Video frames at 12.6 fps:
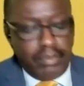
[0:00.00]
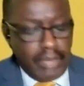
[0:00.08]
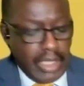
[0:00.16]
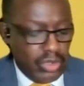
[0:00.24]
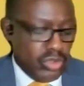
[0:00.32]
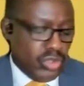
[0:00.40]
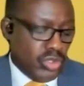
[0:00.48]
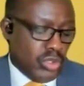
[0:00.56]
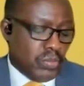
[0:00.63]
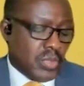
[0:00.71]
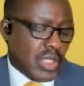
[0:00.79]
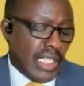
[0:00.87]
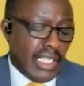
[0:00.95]
my
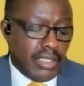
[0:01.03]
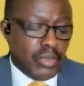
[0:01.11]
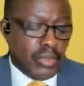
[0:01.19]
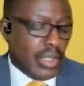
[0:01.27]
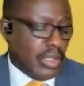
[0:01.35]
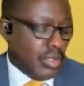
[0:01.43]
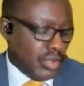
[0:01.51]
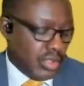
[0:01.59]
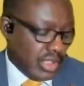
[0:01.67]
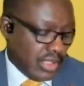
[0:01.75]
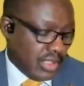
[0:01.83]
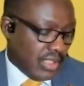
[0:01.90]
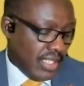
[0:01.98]
YouTube channel, you will
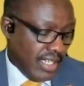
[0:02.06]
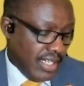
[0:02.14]
notice